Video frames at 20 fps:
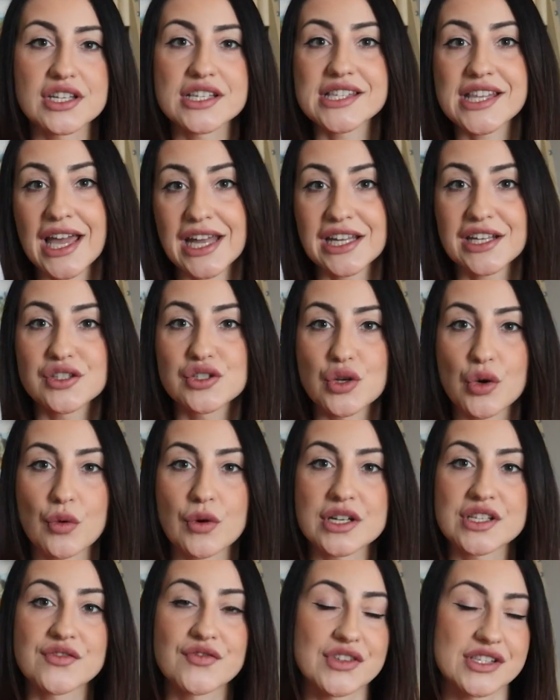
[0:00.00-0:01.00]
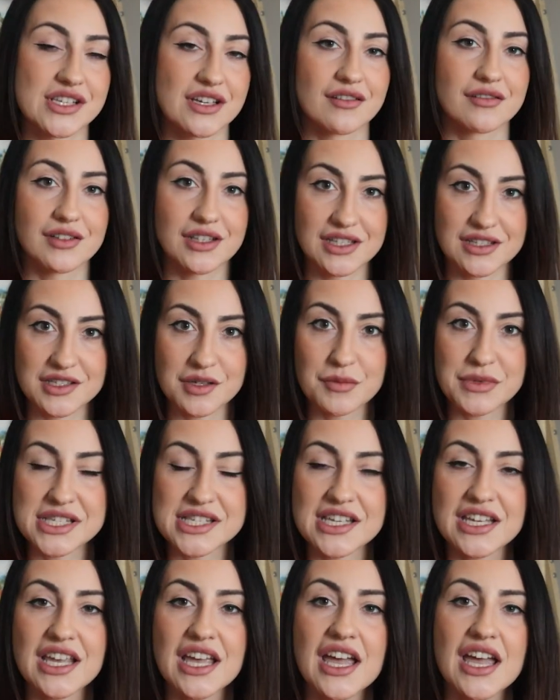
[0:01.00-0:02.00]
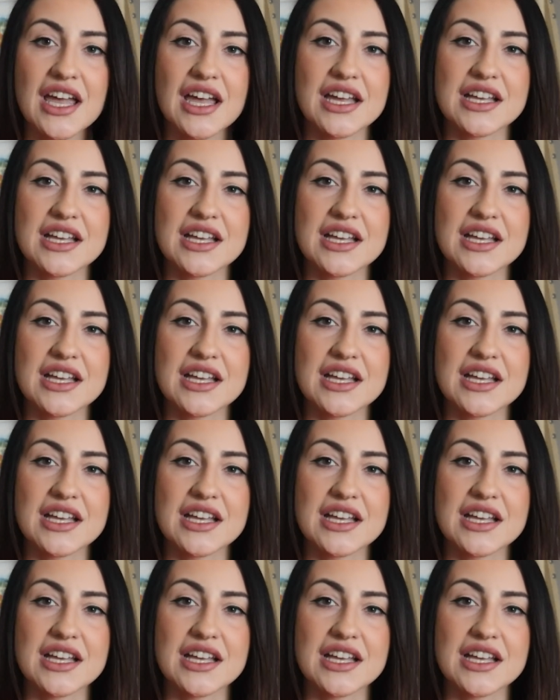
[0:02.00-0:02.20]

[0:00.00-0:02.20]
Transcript: is heading towards physical intimacy,